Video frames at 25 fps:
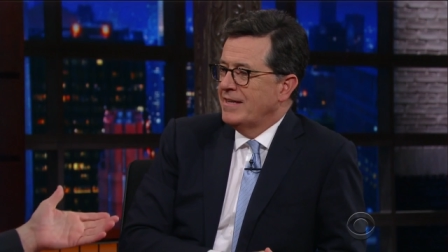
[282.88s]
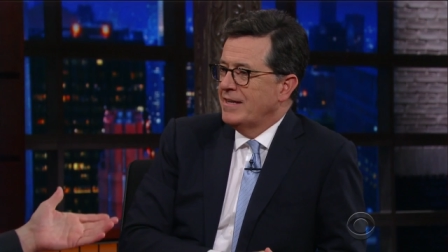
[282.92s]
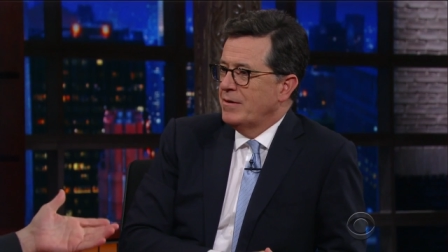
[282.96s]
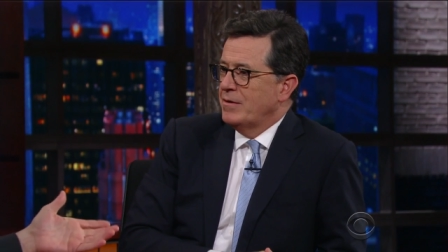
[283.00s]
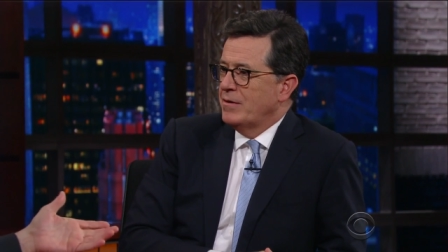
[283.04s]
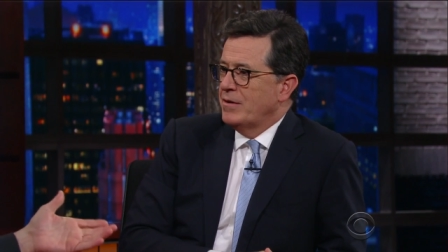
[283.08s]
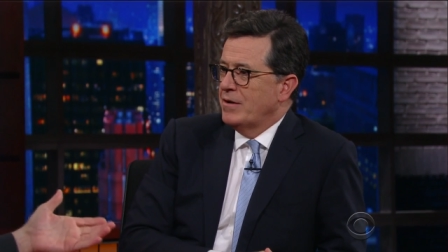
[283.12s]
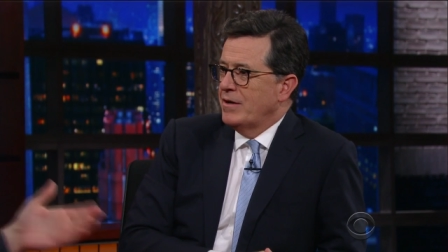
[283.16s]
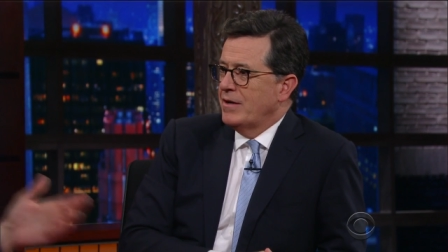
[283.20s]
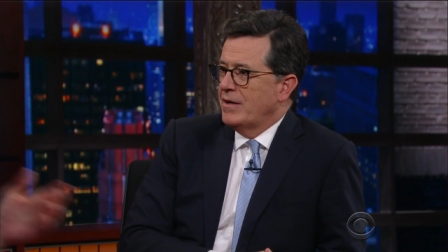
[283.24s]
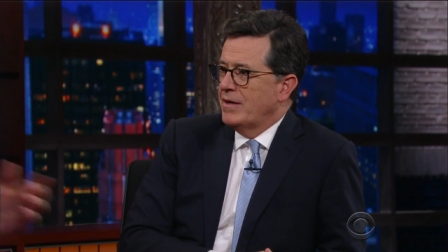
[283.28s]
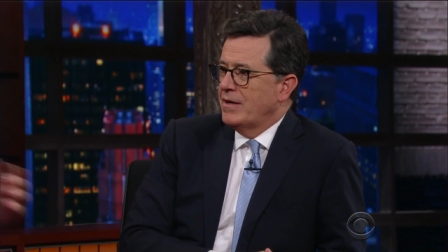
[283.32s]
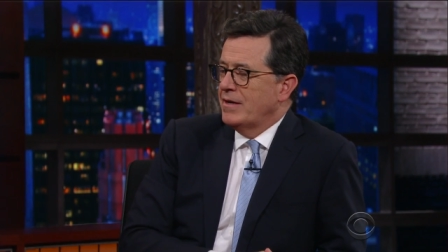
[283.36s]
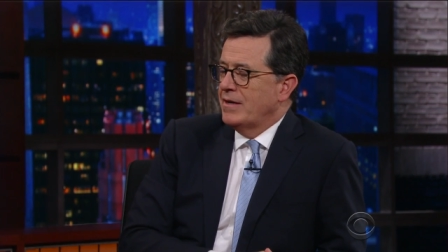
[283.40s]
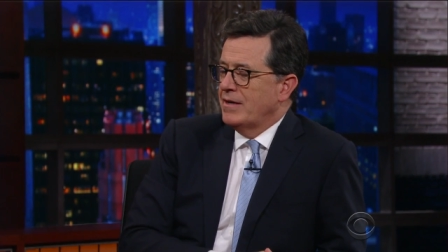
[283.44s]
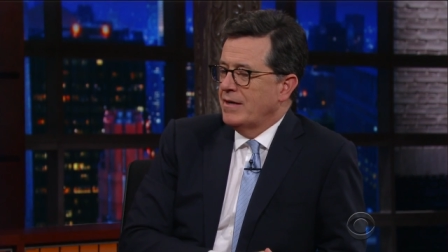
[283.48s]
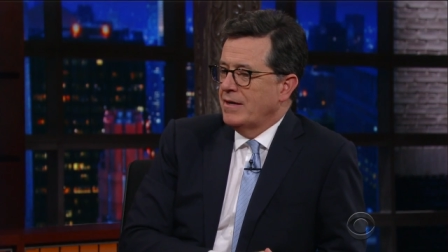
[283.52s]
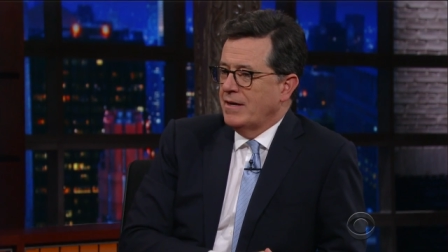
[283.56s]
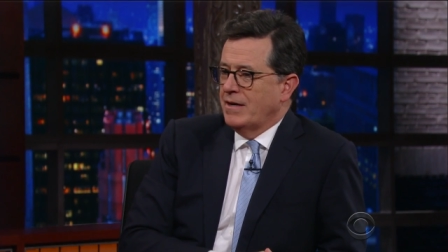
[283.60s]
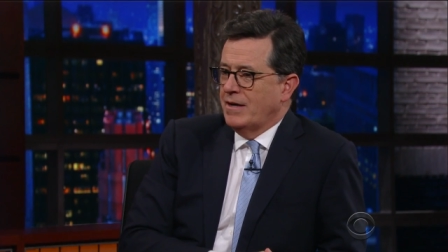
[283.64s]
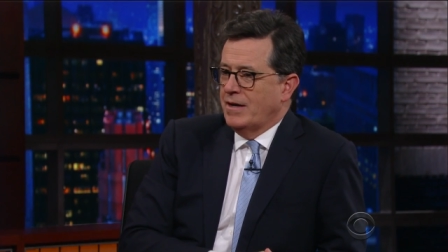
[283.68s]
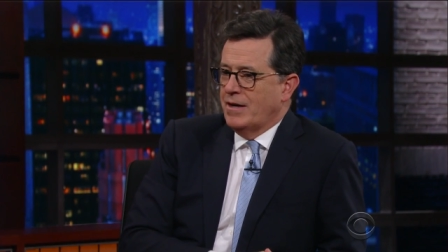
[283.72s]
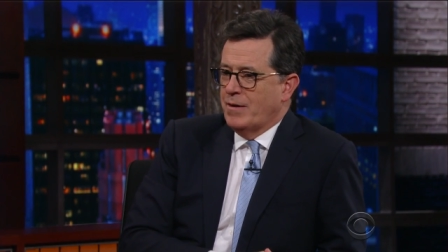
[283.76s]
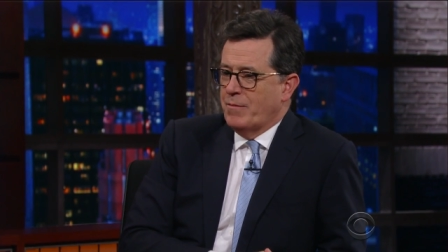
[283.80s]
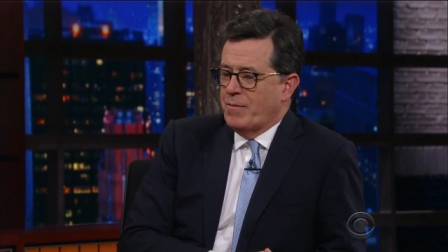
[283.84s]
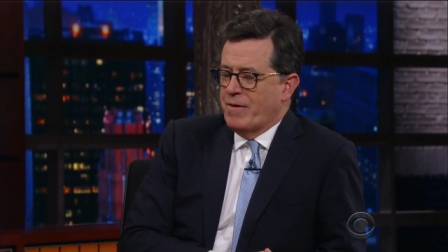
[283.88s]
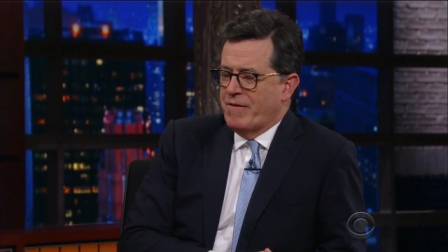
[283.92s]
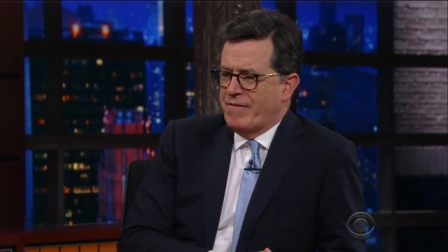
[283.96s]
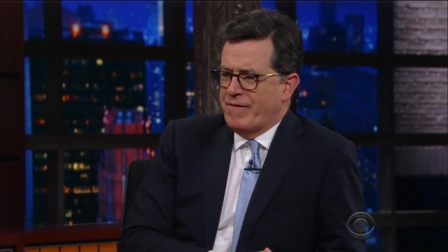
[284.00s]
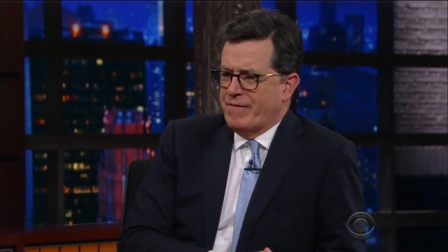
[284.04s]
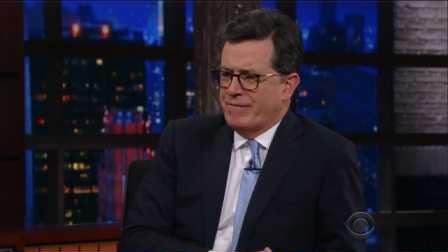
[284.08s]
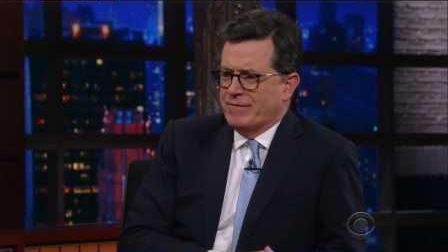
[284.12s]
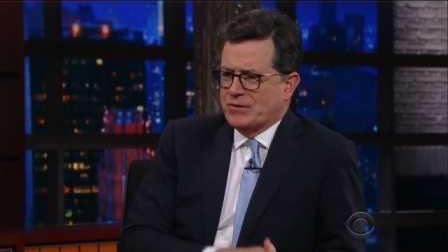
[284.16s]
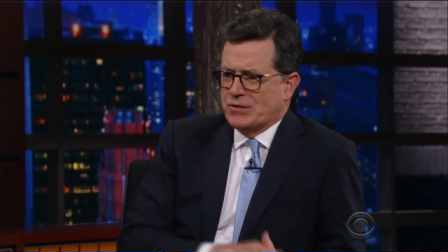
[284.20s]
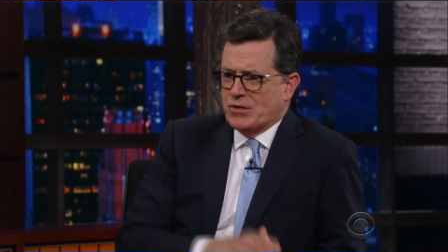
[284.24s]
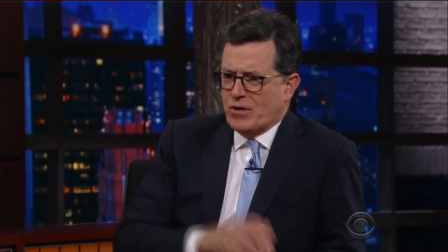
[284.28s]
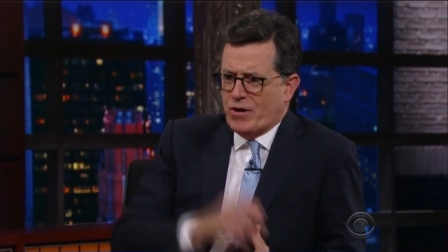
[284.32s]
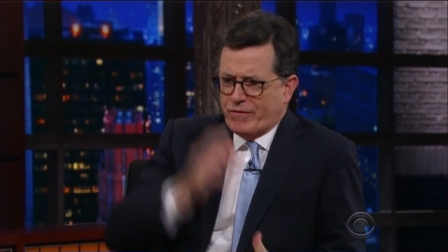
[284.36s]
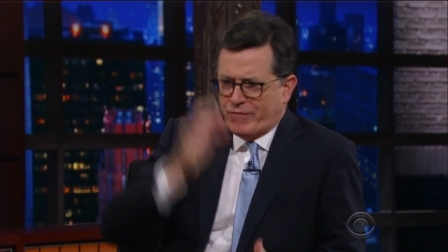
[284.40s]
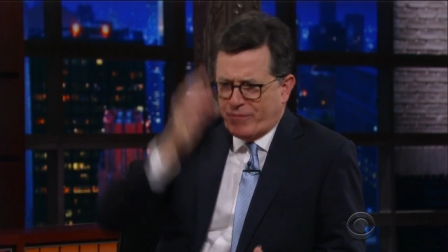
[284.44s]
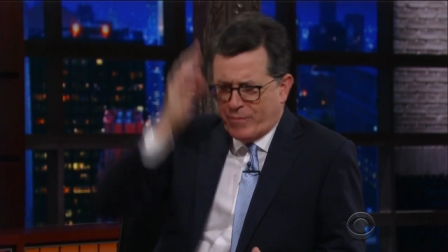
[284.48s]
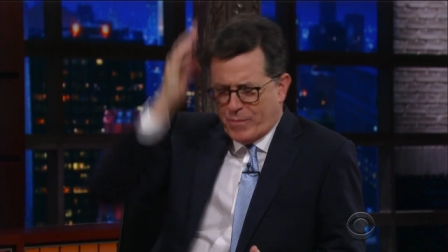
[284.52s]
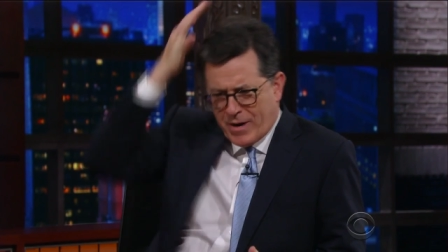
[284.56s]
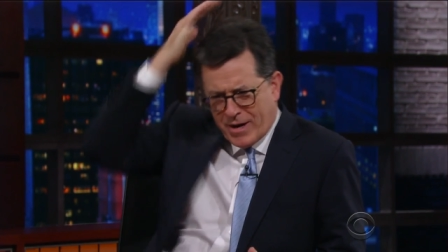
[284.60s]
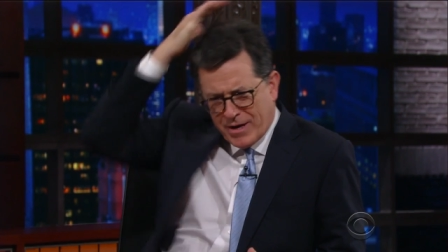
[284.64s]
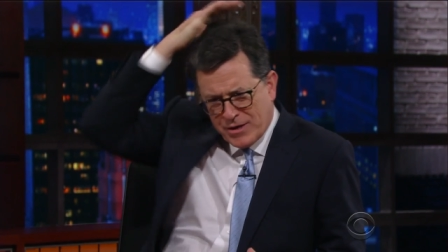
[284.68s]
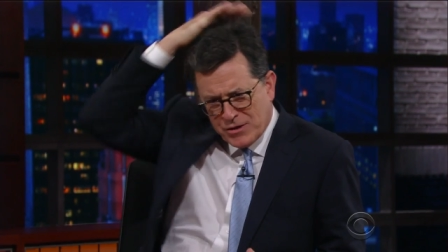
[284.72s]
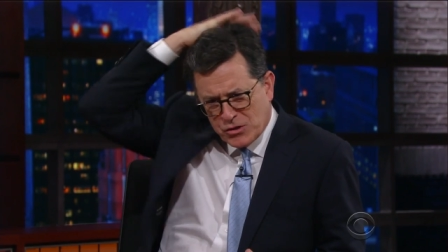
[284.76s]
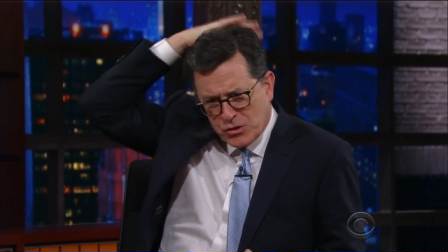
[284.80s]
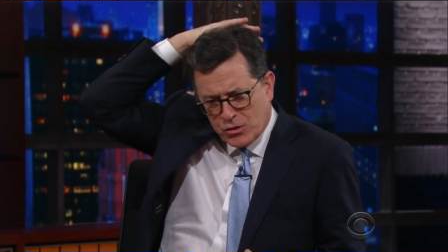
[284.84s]
from high school? My favorite song from
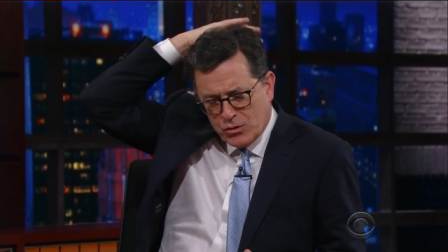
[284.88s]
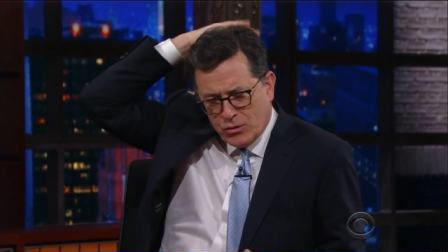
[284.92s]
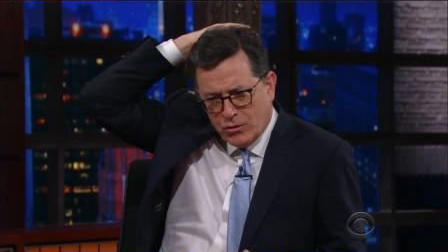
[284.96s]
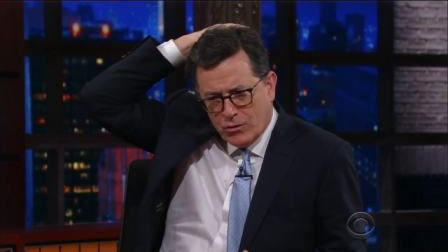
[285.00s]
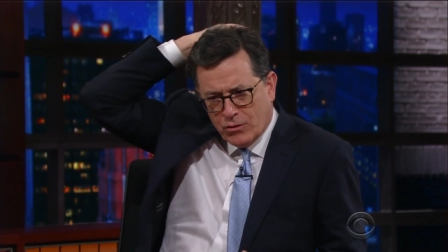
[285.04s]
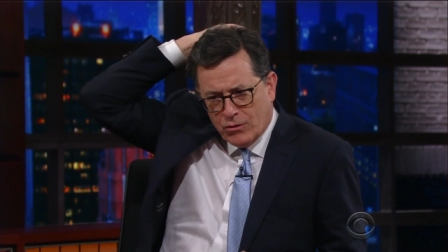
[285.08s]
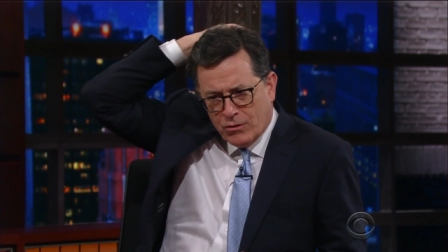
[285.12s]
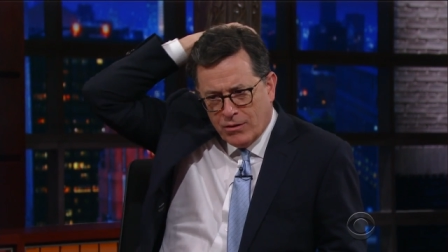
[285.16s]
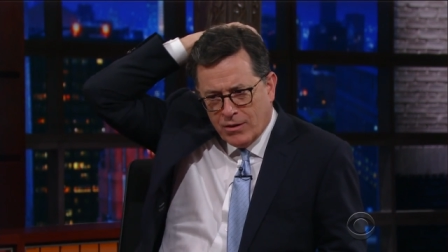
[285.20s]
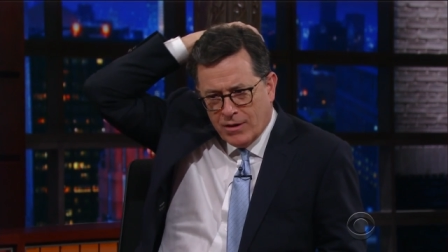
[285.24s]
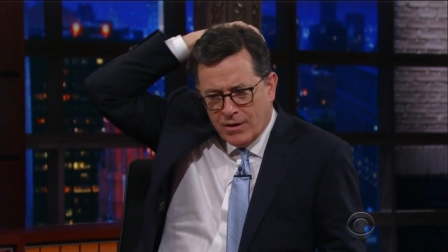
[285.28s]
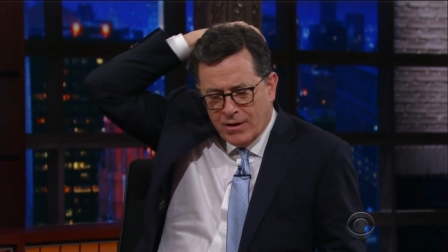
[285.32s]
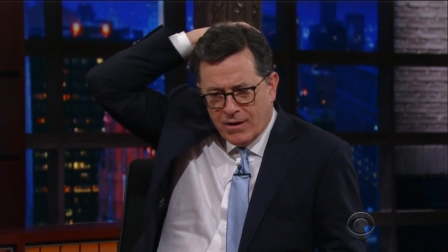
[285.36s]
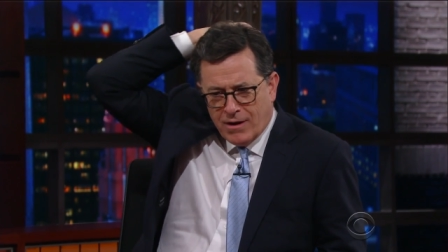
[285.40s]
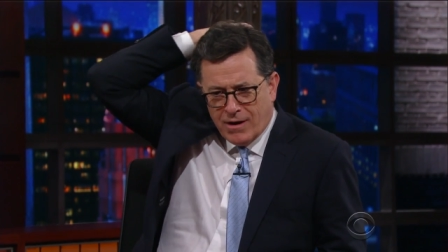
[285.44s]
high school?